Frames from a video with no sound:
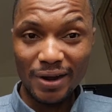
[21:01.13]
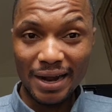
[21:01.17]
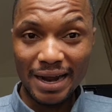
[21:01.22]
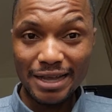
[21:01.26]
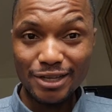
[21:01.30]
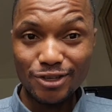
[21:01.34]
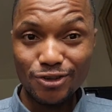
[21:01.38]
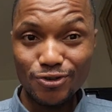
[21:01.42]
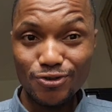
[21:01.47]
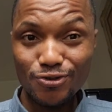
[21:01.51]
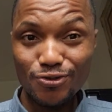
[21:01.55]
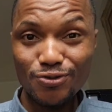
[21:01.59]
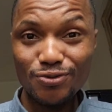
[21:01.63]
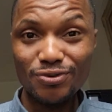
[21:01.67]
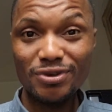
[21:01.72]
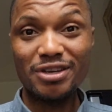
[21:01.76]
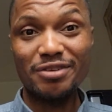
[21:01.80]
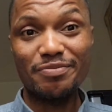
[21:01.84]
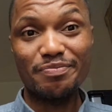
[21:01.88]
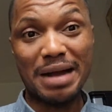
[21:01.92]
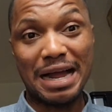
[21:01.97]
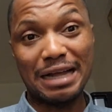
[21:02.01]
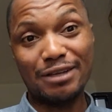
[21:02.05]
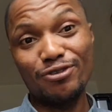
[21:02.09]
high school,
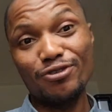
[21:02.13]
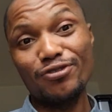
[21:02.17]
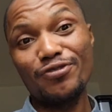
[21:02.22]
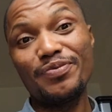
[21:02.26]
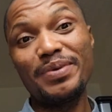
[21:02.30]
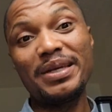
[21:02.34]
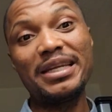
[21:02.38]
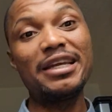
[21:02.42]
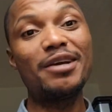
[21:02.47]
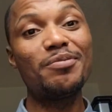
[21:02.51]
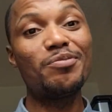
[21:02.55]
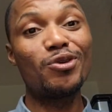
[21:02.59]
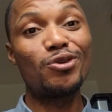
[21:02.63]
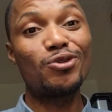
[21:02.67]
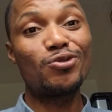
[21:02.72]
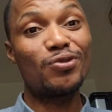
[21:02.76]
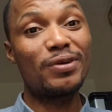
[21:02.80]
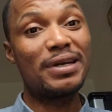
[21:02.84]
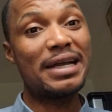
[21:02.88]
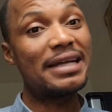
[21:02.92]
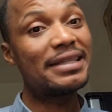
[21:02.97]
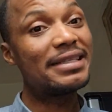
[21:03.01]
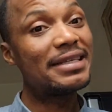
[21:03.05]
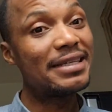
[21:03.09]
but you've been able to
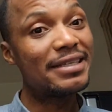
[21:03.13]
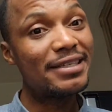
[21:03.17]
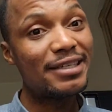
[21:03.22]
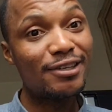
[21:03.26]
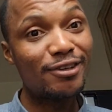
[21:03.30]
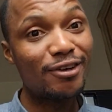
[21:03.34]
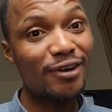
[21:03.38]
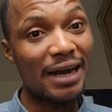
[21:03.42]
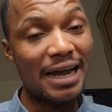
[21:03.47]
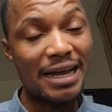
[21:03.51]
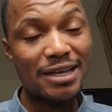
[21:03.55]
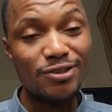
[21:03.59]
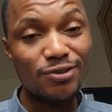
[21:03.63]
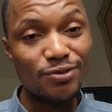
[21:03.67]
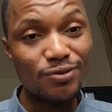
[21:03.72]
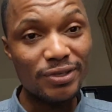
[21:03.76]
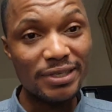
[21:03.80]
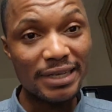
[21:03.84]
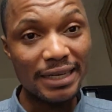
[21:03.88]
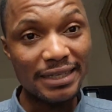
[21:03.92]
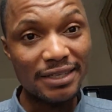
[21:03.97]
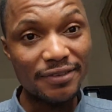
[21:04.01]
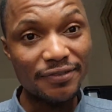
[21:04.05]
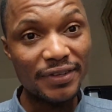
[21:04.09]
get a senior high school
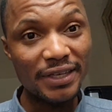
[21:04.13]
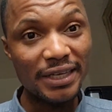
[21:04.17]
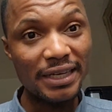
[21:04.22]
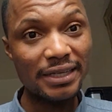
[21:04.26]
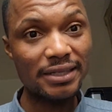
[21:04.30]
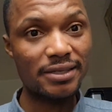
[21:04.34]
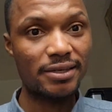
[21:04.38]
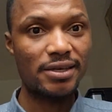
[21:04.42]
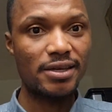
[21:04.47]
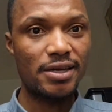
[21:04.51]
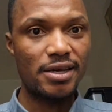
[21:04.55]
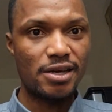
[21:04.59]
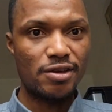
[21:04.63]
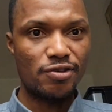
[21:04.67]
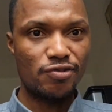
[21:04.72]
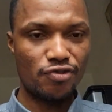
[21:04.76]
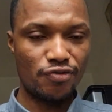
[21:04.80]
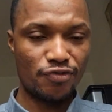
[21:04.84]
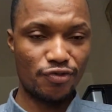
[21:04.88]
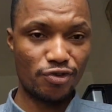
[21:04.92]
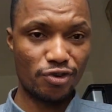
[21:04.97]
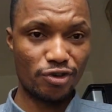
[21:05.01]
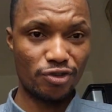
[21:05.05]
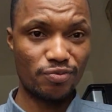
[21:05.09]
certificate.
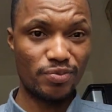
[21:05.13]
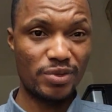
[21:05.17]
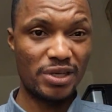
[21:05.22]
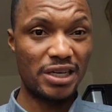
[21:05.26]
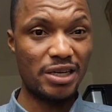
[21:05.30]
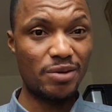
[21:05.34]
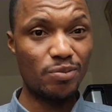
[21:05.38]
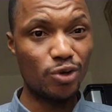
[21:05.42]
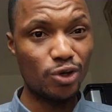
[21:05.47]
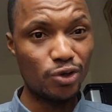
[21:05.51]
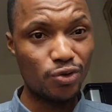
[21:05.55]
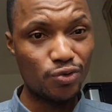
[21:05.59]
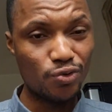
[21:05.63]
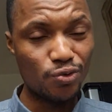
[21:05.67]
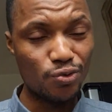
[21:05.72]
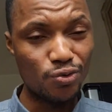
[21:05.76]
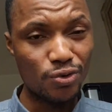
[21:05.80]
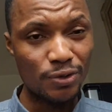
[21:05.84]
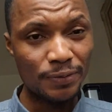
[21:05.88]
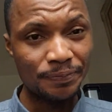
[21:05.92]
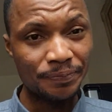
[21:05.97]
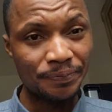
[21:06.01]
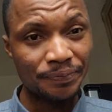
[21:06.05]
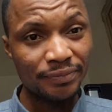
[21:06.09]
You've not been able to
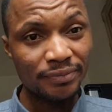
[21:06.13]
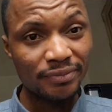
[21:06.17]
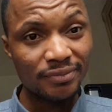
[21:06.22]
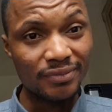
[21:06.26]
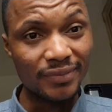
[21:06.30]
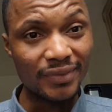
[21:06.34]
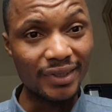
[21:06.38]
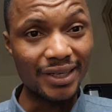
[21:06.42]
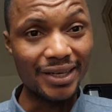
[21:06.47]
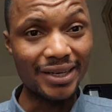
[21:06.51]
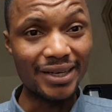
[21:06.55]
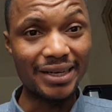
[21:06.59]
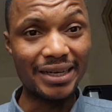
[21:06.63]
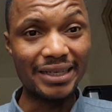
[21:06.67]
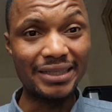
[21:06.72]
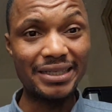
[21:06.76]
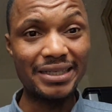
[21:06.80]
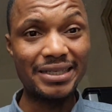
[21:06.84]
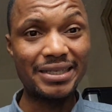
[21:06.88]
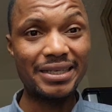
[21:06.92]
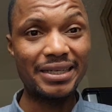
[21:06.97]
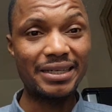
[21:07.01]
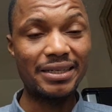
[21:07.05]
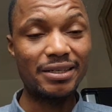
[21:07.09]

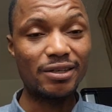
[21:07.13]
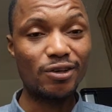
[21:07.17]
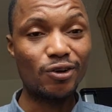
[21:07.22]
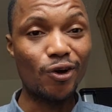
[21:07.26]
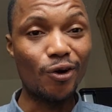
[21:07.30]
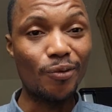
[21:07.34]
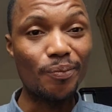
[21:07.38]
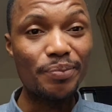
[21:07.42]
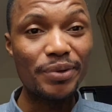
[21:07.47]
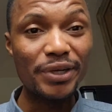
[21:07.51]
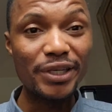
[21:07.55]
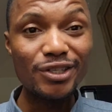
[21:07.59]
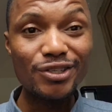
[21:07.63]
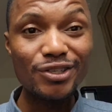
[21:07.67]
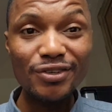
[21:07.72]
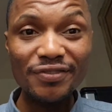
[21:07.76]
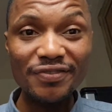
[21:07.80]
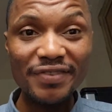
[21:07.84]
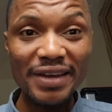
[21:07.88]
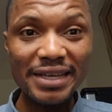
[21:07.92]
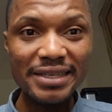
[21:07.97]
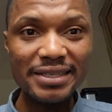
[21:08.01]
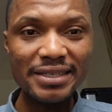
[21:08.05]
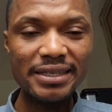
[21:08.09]
complete
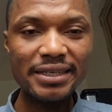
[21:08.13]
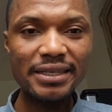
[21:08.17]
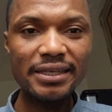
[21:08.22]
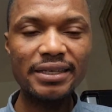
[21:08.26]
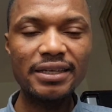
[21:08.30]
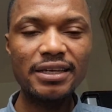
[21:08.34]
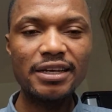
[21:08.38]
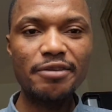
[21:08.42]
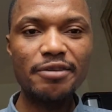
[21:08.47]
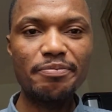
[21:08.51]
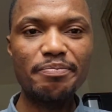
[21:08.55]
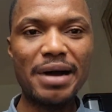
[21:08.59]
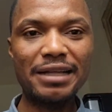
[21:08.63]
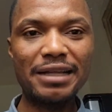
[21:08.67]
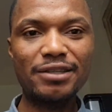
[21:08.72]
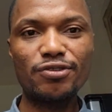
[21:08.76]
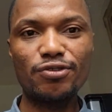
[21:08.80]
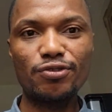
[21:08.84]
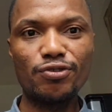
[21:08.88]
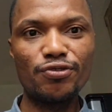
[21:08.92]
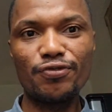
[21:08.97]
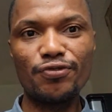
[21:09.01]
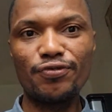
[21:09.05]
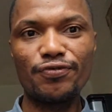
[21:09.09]
university, but
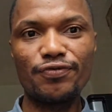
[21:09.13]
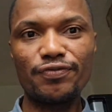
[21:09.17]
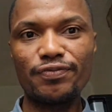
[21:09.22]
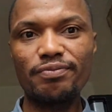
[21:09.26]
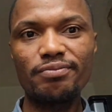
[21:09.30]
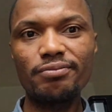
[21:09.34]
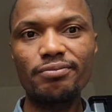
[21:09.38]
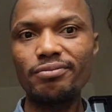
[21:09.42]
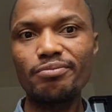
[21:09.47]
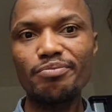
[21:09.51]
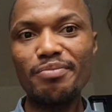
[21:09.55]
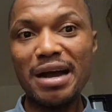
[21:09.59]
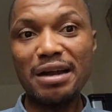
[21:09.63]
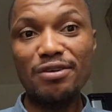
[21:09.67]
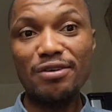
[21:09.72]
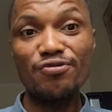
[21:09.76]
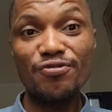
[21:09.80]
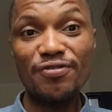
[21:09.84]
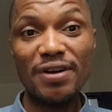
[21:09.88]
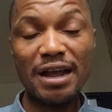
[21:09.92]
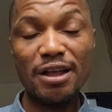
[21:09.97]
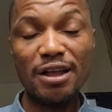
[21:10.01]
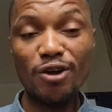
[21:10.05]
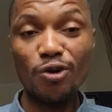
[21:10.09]
you've
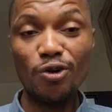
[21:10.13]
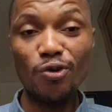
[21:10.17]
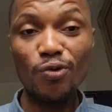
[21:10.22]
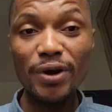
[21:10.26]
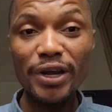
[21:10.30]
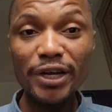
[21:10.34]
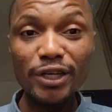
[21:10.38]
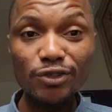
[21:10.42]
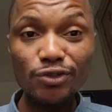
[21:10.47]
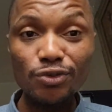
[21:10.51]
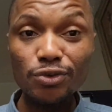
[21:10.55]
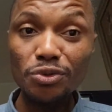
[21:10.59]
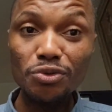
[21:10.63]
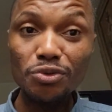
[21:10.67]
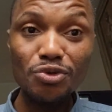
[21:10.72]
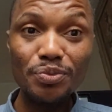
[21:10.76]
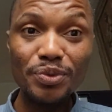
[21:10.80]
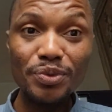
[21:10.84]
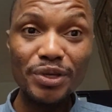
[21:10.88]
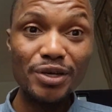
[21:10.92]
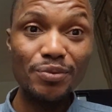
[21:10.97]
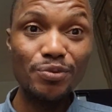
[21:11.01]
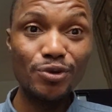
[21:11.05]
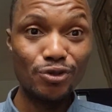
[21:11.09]
maneuvered your way through to
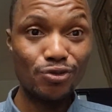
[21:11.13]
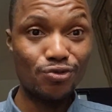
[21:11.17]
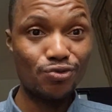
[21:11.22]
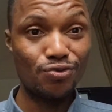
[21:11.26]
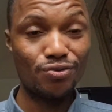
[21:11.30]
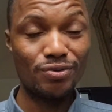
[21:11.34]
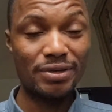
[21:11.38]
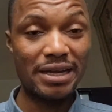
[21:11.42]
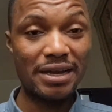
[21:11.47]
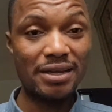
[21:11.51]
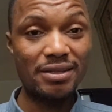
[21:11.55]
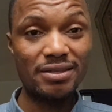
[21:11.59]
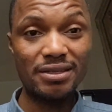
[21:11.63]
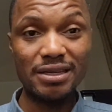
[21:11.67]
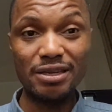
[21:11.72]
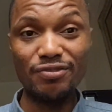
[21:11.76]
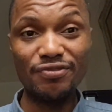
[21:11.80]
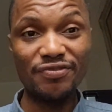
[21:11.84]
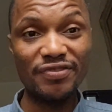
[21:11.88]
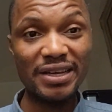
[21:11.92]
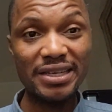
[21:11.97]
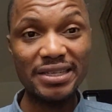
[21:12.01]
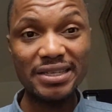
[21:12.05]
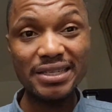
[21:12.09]
be able to get
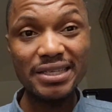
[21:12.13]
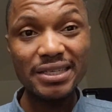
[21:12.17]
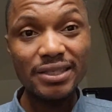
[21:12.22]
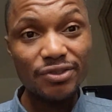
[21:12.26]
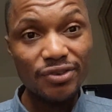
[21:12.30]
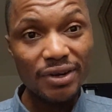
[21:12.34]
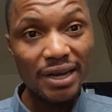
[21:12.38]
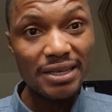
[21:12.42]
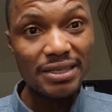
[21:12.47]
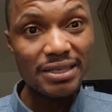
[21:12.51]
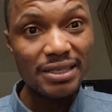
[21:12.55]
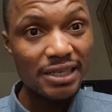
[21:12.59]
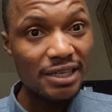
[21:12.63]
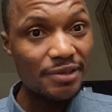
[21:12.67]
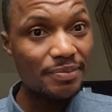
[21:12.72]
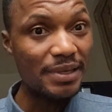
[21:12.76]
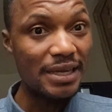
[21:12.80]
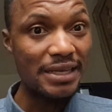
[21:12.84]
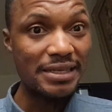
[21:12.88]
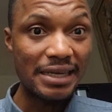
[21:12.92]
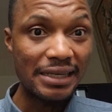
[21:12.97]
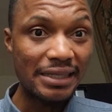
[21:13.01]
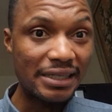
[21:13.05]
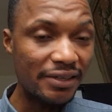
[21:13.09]
university transcript
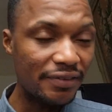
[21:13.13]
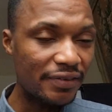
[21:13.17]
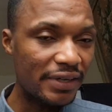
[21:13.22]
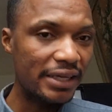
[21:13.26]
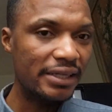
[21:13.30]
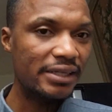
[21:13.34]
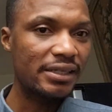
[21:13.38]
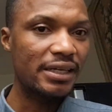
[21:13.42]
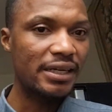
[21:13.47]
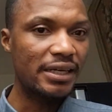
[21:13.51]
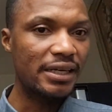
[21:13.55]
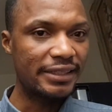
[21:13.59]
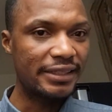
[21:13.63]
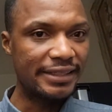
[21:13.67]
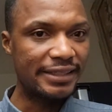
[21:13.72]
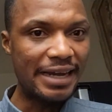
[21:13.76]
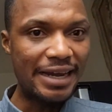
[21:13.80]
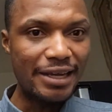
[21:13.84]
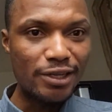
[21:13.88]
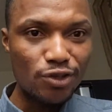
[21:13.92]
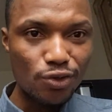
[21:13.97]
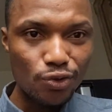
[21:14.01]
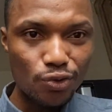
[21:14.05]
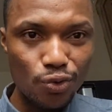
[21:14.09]
and certificate. The
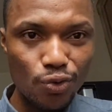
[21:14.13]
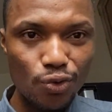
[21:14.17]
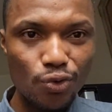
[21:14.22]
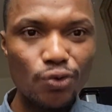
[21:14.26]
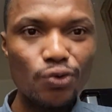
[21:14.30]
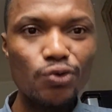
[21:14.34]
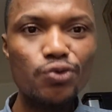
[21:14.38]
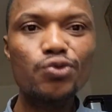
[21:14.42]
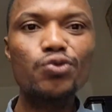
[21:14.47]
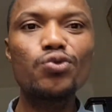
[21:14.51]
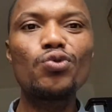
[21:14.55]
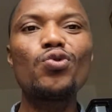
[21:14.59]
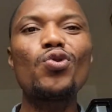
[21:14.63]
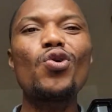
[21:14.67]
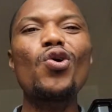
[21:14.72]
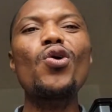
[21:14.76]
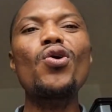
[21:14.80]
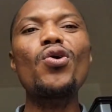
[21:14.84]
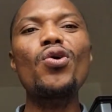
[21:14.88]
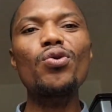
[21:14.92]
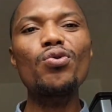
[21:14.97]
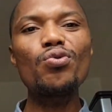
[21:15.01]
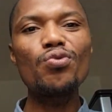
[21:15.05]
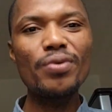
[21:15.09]
schools will
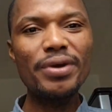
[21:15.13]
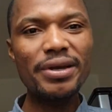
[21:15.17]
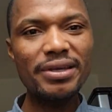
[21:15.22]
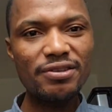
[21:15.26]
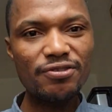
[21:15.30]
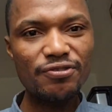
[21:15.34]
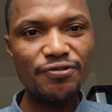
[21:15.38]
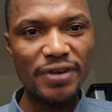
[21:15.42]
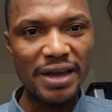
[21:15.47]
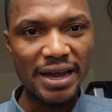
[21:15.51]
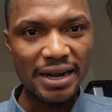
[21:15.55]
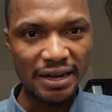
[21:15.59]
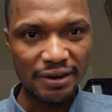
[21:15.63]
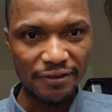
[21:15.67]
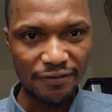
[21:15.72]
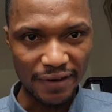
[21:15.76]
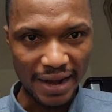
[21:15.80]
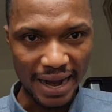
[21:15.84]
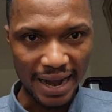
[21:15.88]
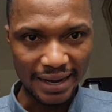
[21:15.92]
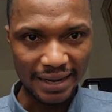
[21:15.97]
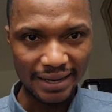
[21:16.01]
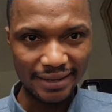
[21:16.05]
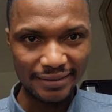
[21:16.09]
always
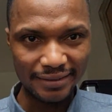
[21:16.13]
verify.